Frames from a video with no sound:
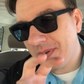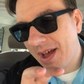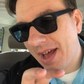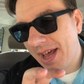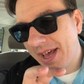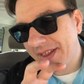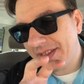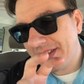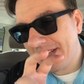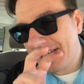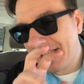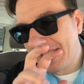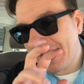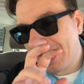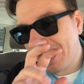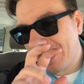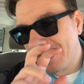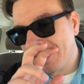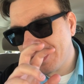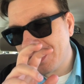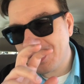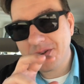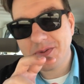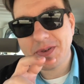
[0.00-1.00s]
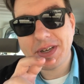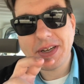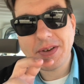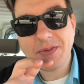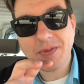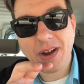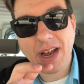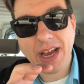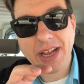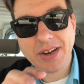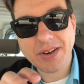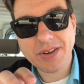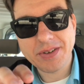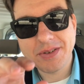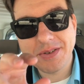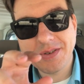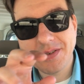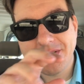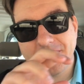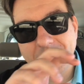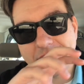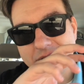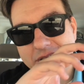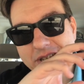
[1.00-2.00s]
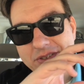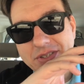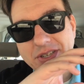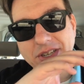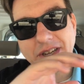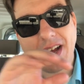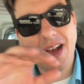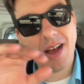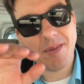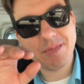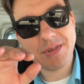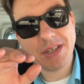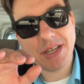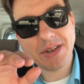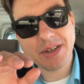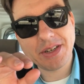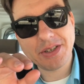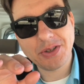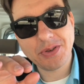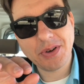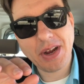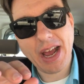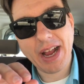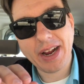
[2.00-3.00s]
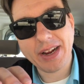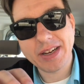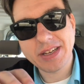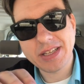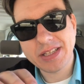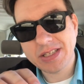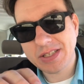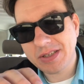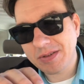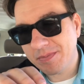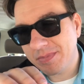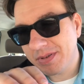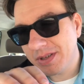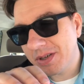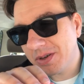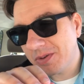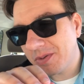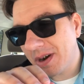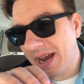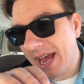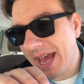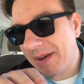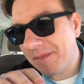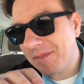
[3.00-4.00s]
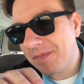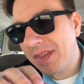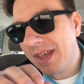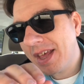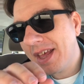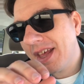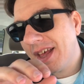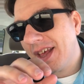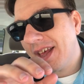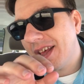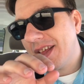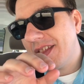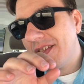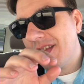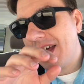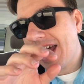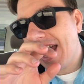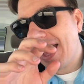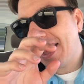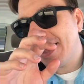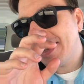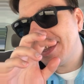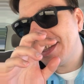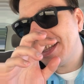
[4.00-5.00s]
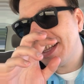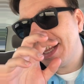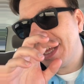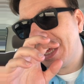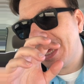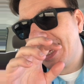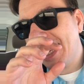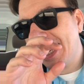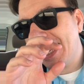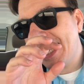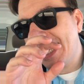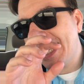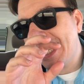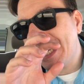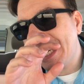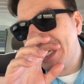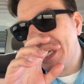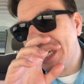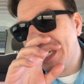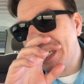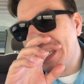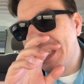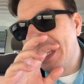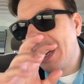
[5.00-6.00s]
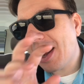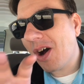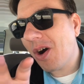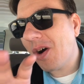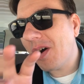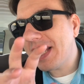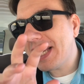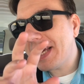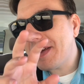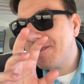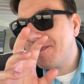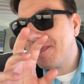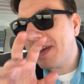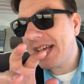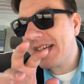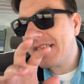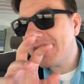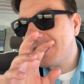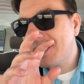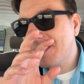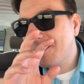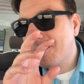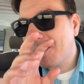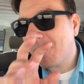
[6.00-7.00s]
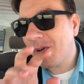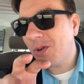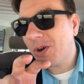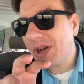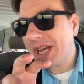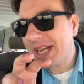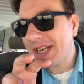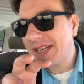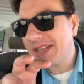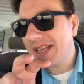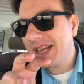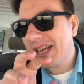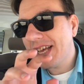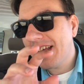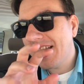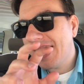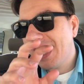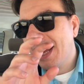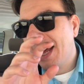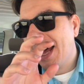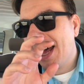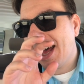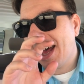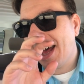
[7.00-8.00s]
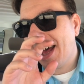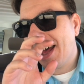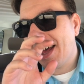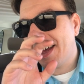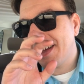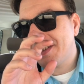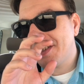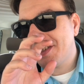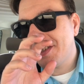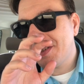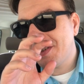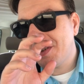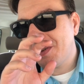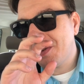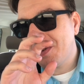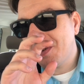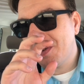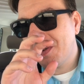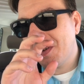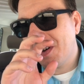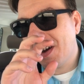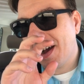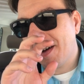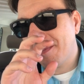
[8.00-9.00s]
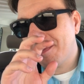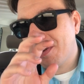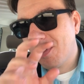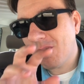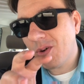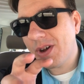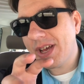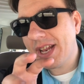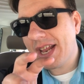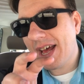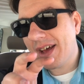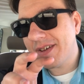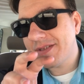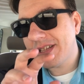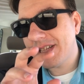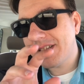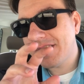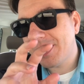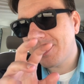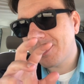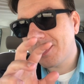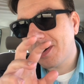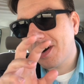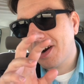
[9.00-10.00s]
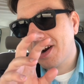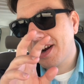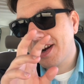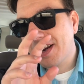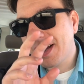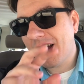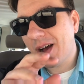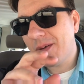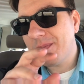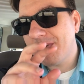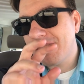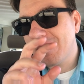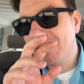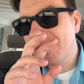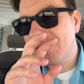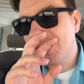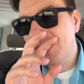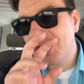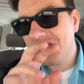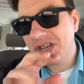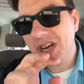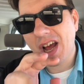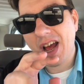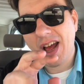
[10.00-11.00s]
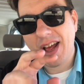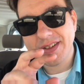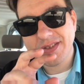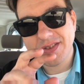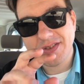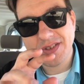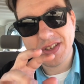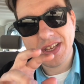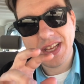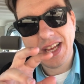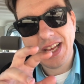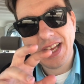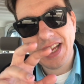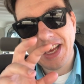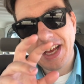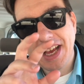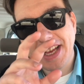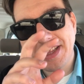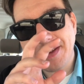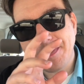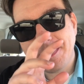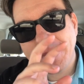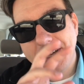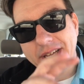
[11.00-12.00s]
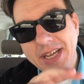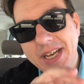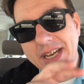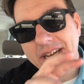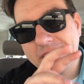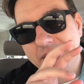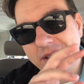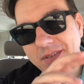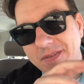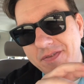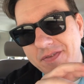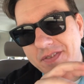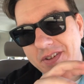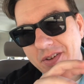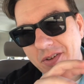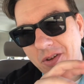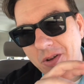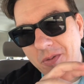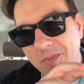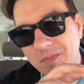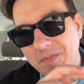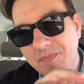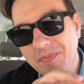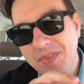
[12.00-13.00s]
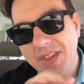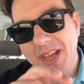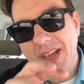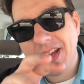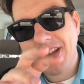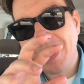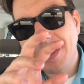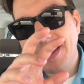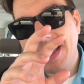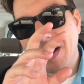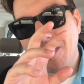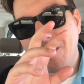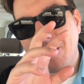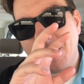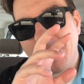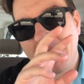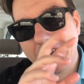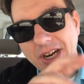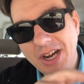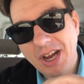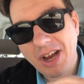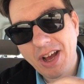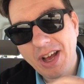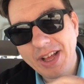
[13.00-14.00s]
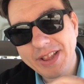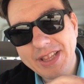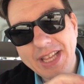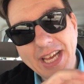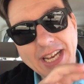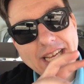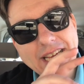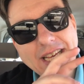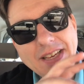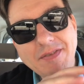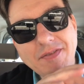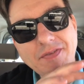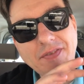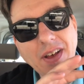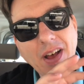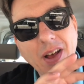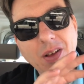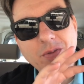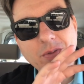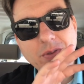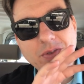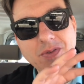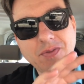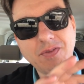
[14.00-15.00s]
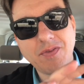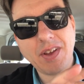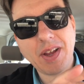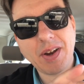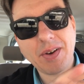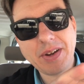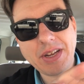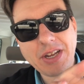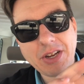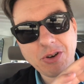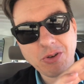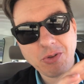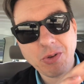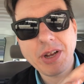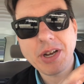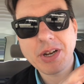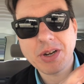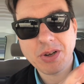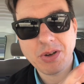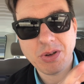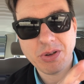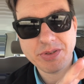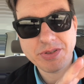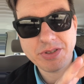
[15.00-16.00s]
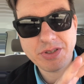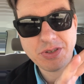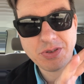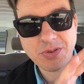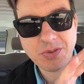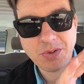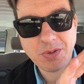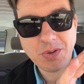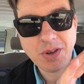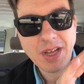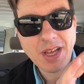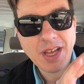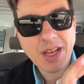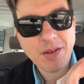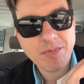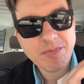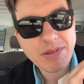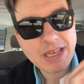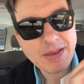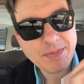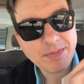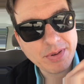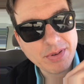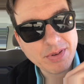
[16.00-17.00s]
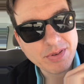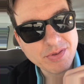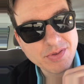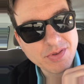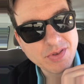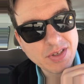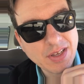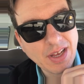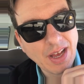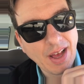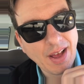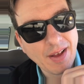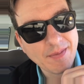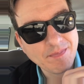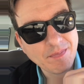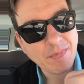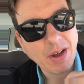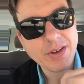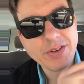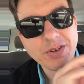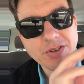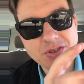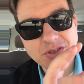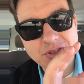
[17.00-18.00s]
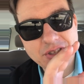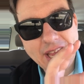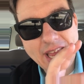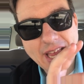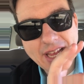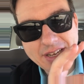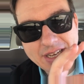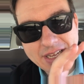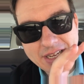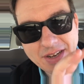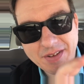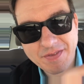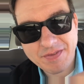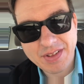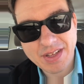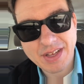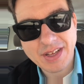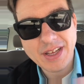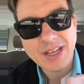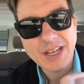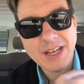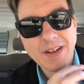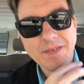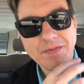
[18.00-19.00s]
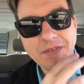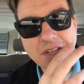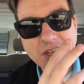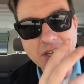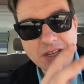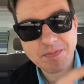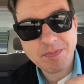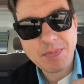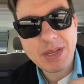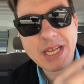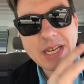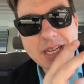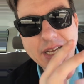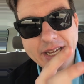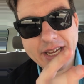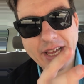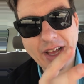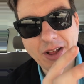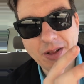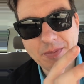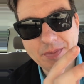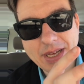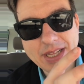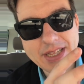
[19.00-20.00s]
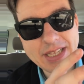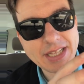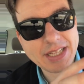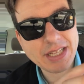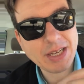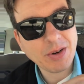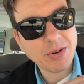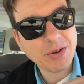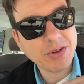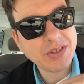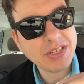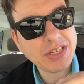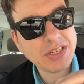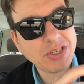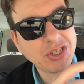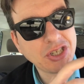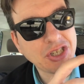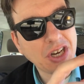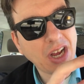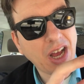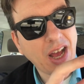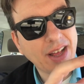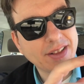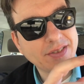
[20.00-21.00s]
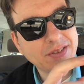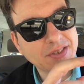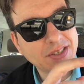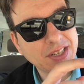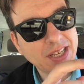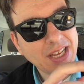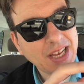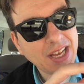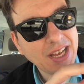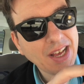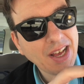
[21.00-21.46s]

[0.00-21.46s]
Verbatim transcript: by the uh, the screenwriter who does a commentary track on the Blu-ray that he he all, he makes a point uh, to uh, point out that there were a couple of shots at the beginning of the film that were cut that he felt was very critical to people's um, understanding of the the comedic element that there were these shots